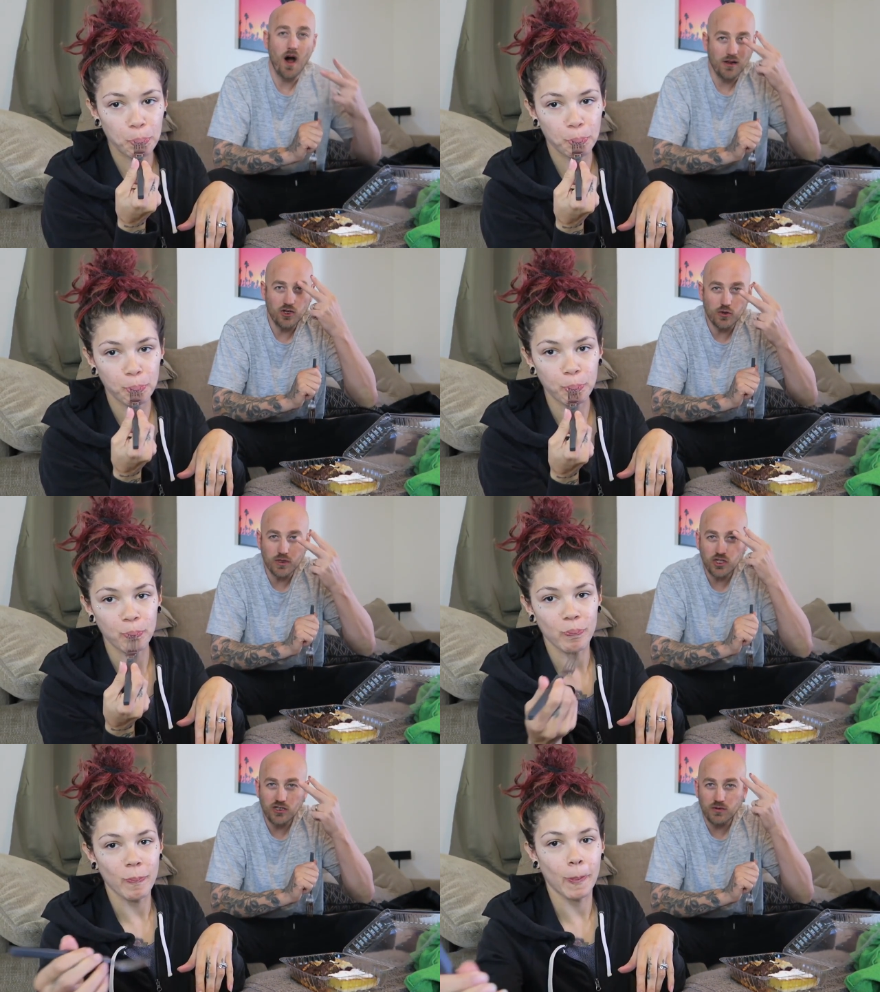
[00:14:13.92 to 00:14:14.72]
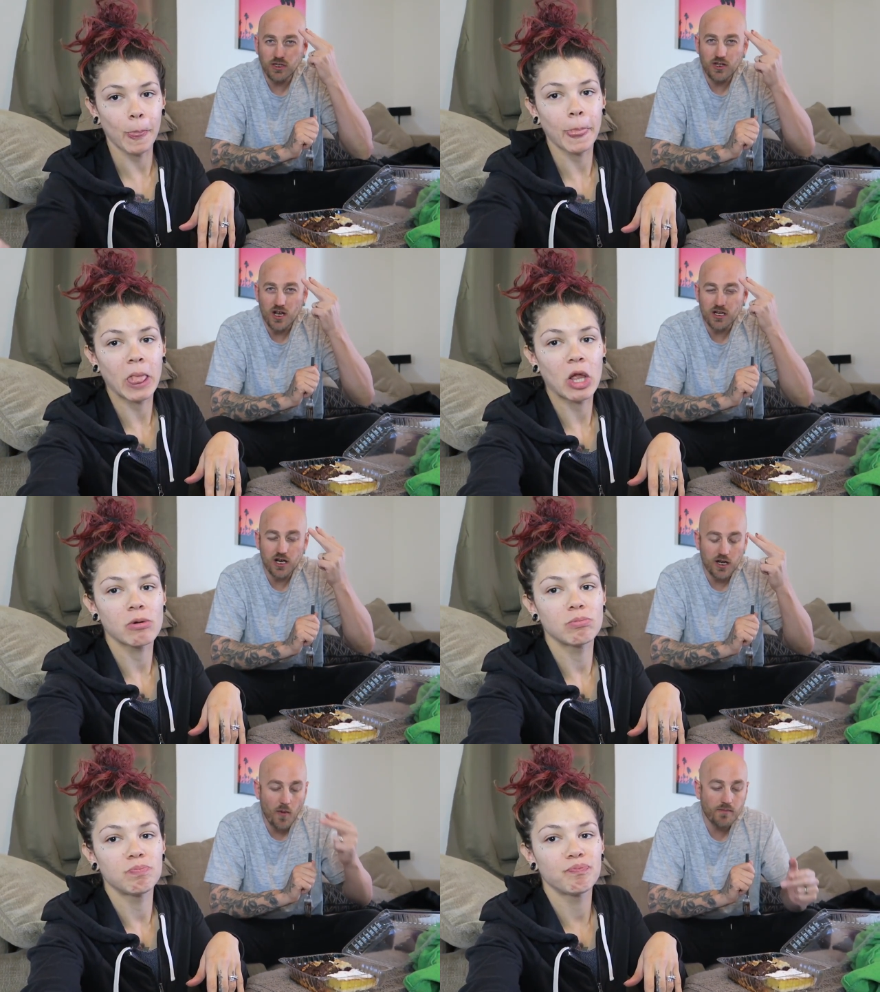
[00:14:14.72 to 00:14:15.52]
Speaker 1: I knew what she was
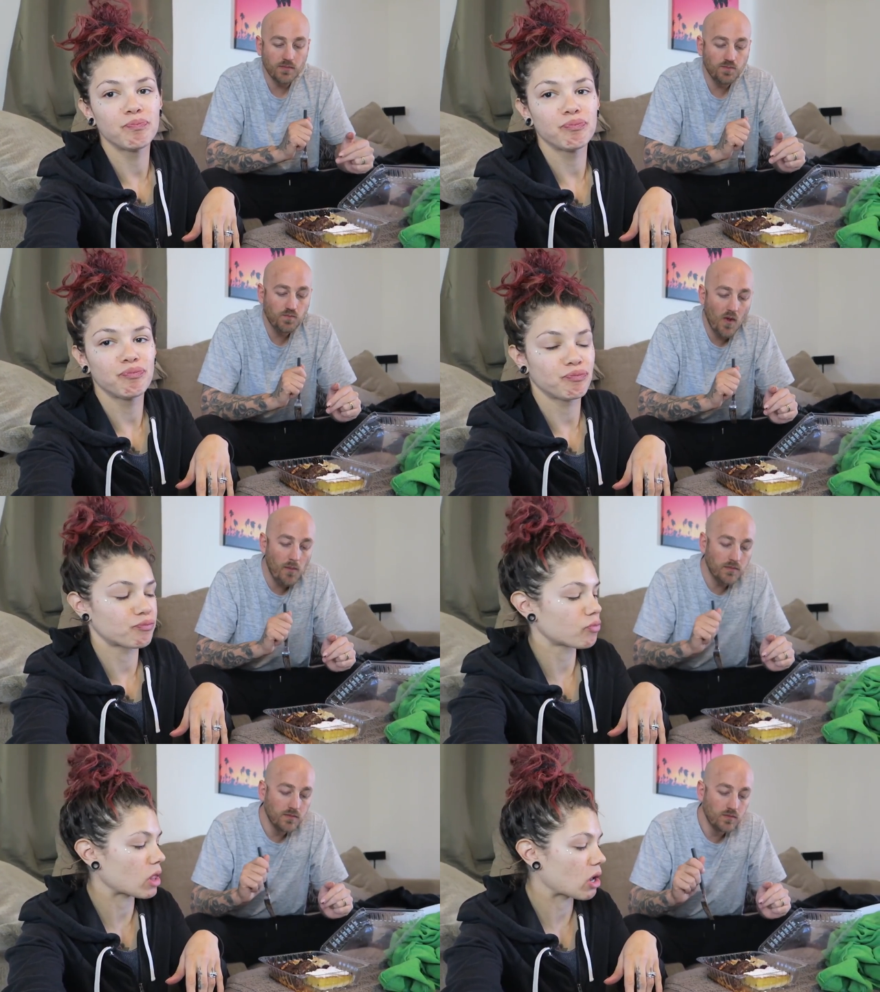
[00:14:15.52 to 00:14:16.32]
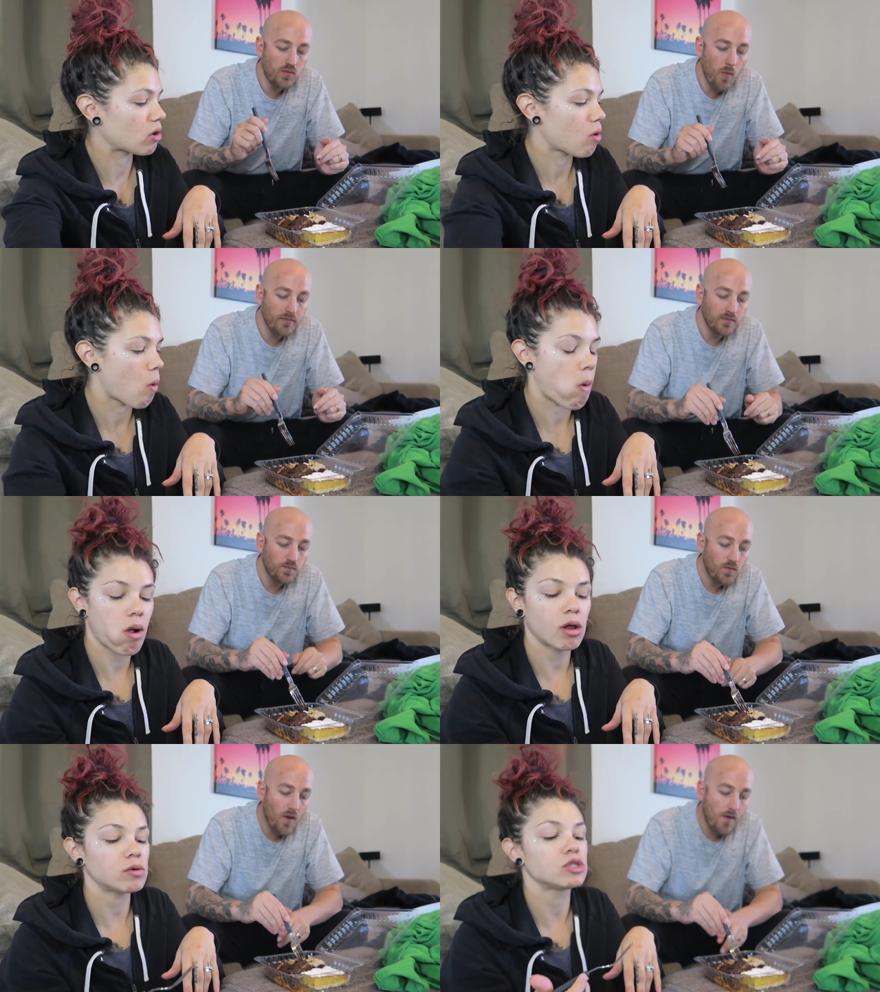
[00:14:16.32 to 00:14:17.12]
thinking. Mm-hmm.
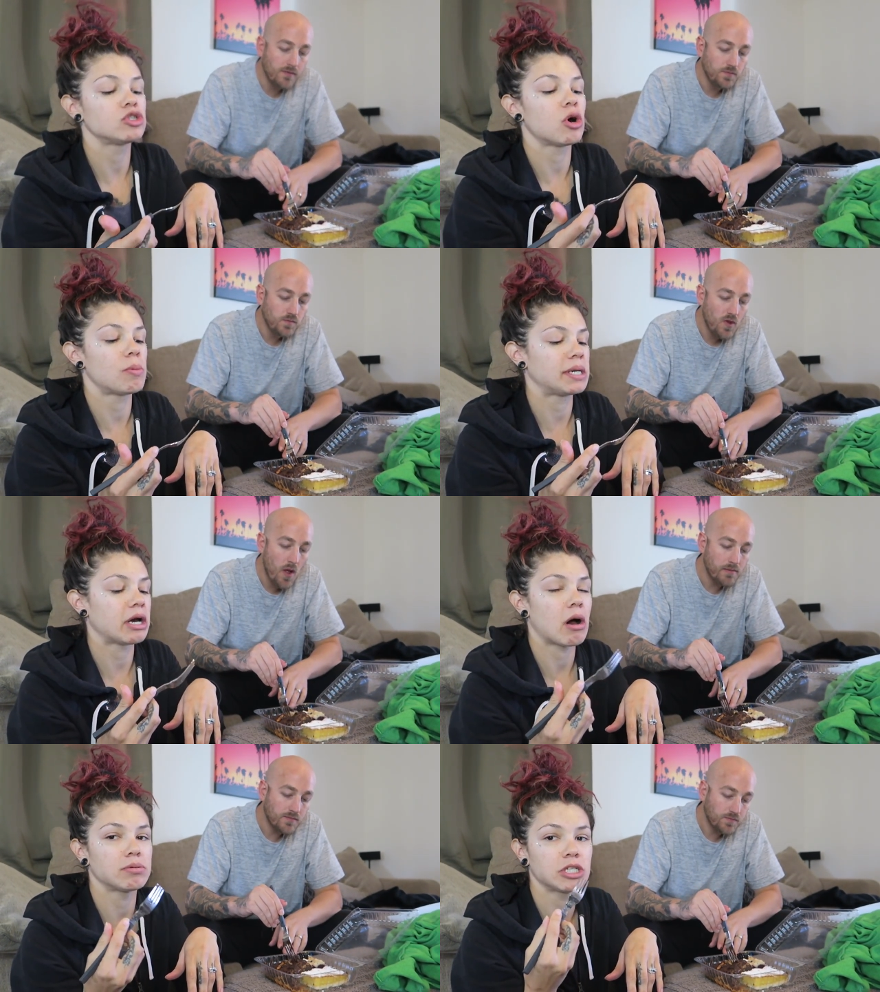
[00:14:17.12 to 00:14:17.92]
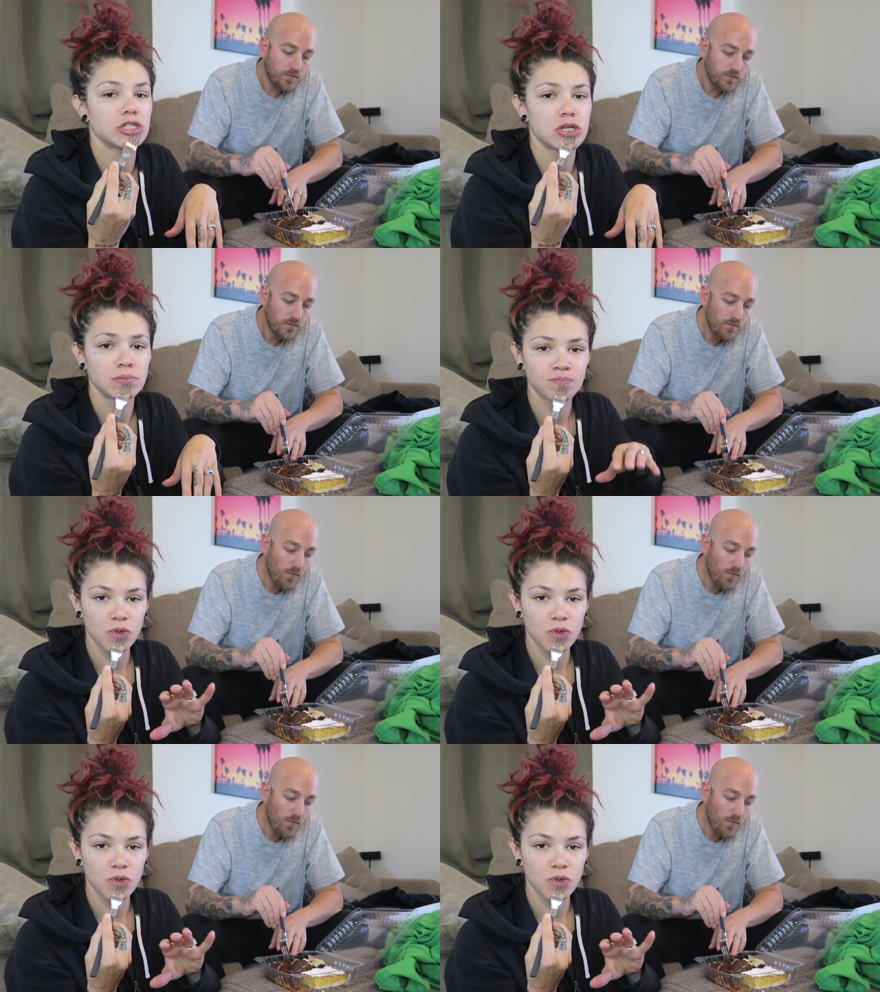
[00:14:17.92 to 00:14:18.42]
There were so many options.